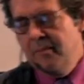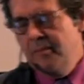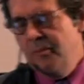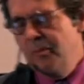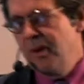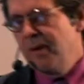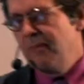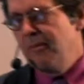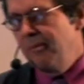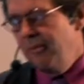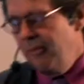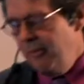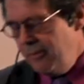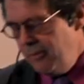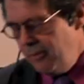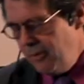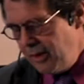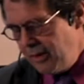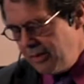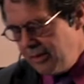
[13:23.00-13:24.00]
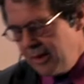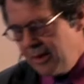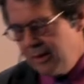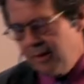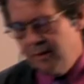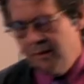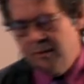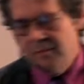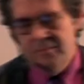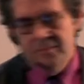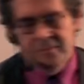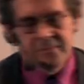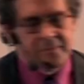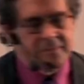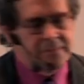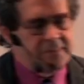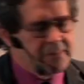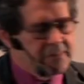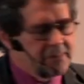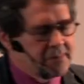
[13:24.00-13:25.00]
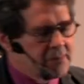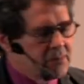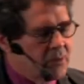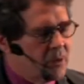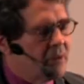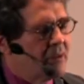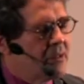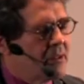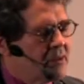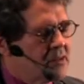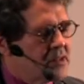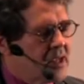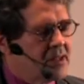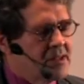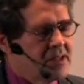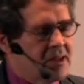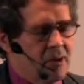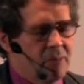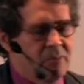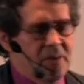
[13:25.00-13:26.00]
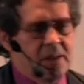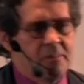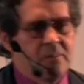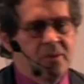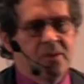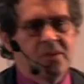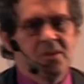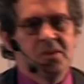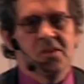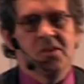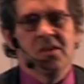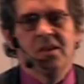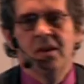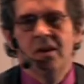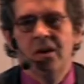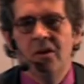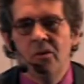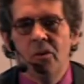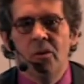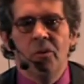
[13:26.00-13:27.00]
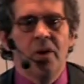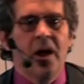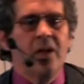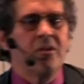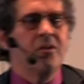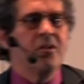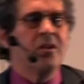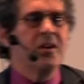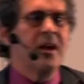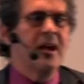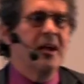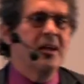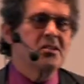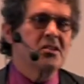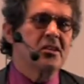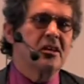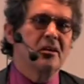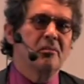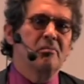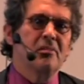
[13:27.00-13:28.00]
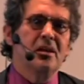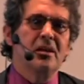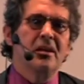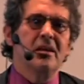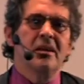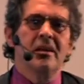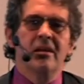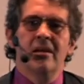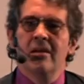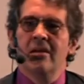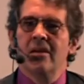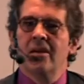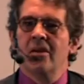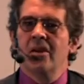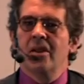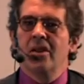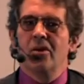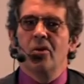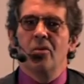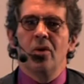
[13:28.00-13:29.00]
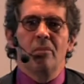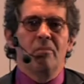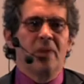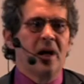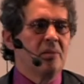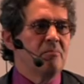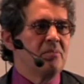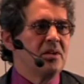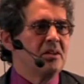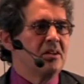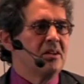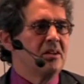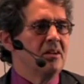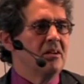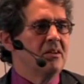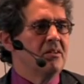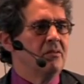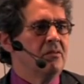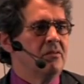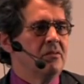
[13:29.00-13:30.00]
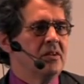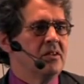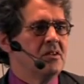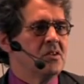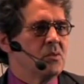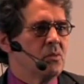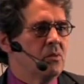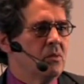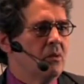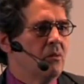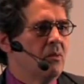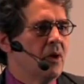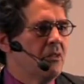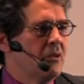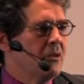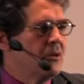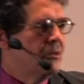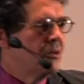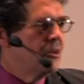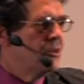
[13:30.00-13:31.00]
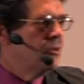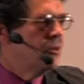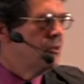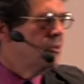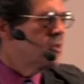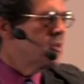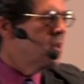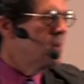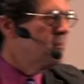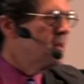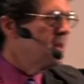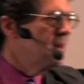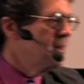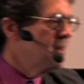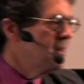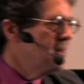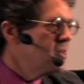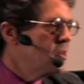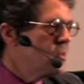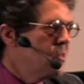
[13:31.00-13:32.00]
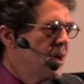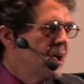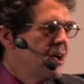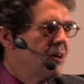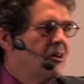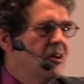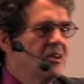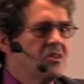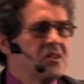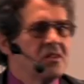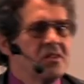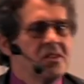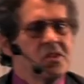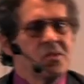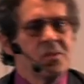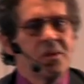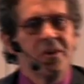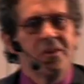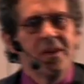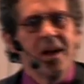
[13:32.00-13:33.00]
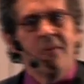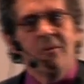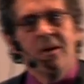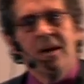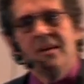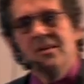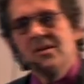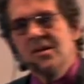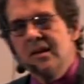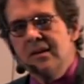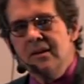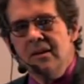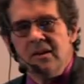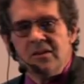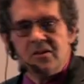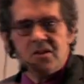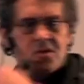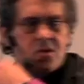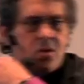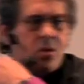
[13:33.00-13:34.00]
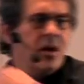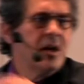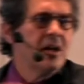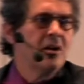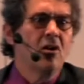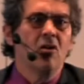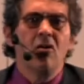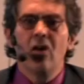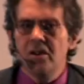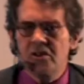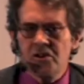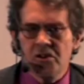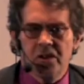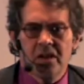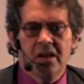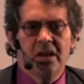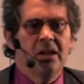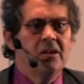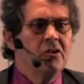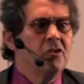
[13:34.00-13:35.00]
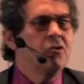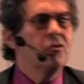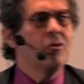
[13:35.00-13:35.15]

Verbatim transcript: one of one of the um, one of the things I tell people is, well, rather than asking me, you know, what my opinion of is whether to do something this way, launch it this way or that way, I said, just go ahead and launch it and